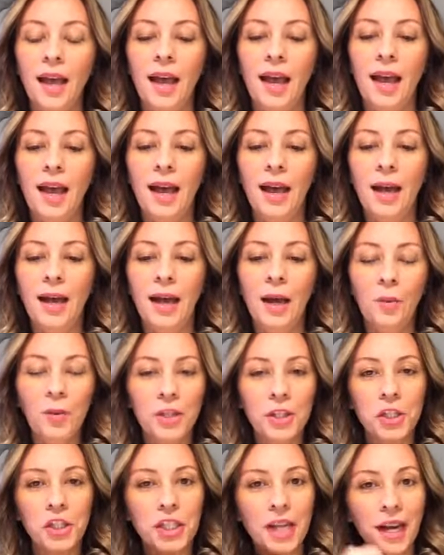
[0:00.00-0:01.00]
I
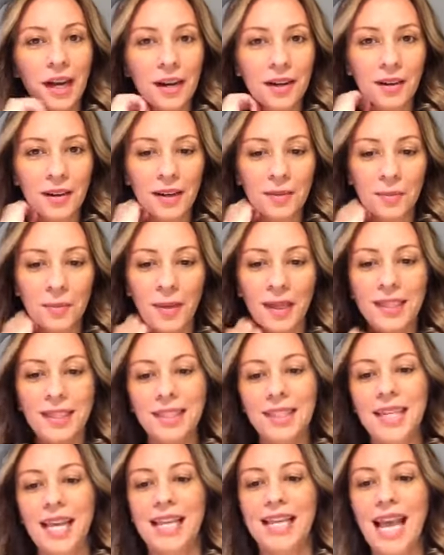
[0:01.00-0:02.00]
want to share my
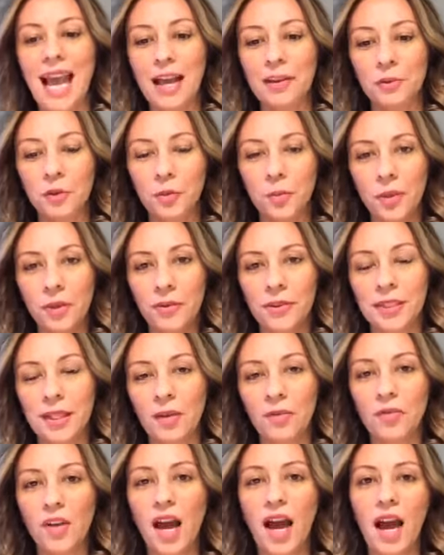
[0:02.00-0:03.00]
10 attributes
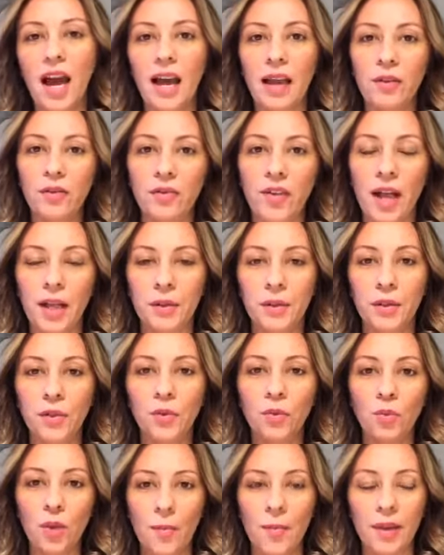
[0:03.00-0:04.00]
of
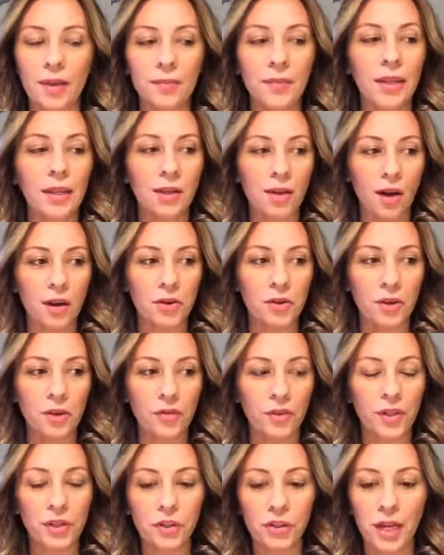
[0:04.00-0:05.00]
high-value women in honor
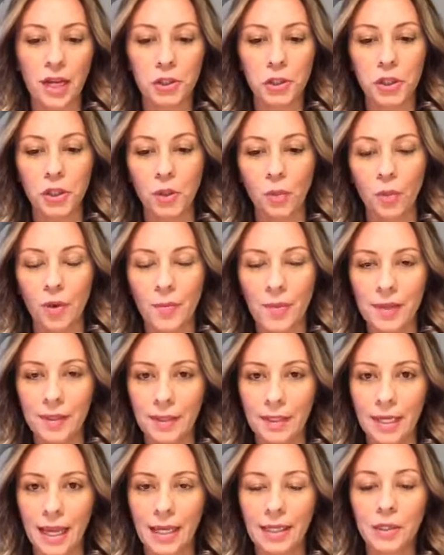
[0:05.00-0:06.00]
of International
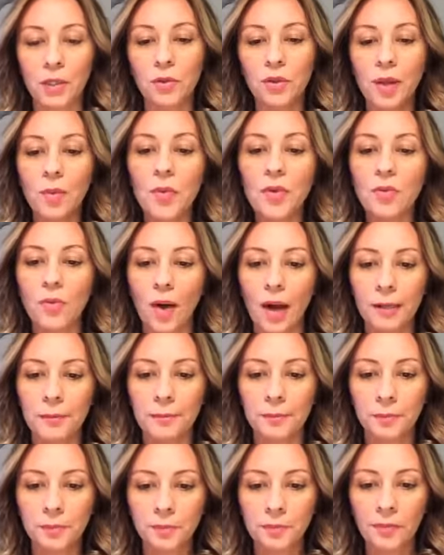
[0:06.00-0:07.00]
Women's Day. So number
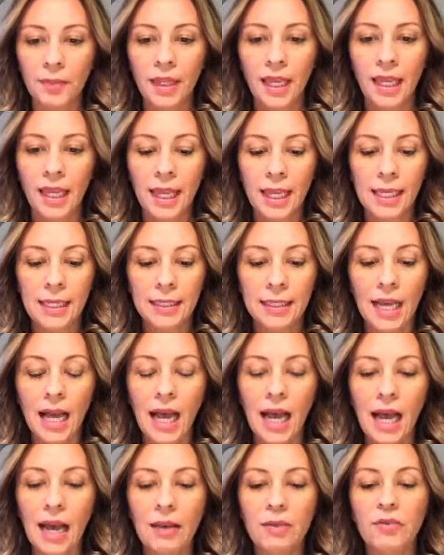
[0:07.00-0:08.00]
1 is a
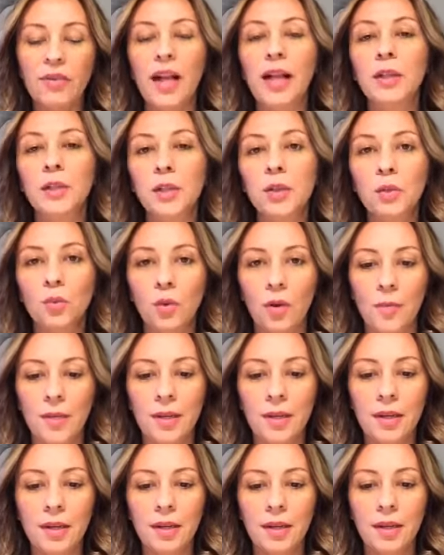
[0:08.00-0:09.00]
high-value
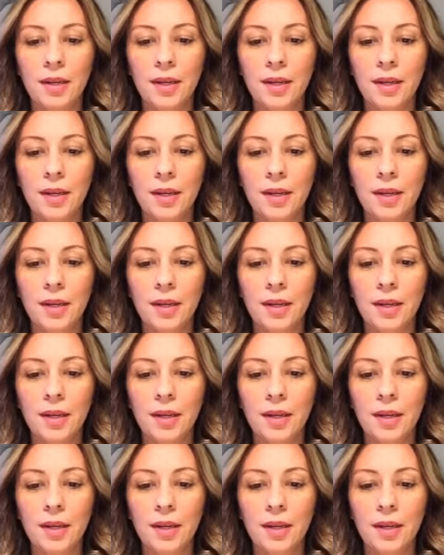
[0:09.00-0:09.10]
woman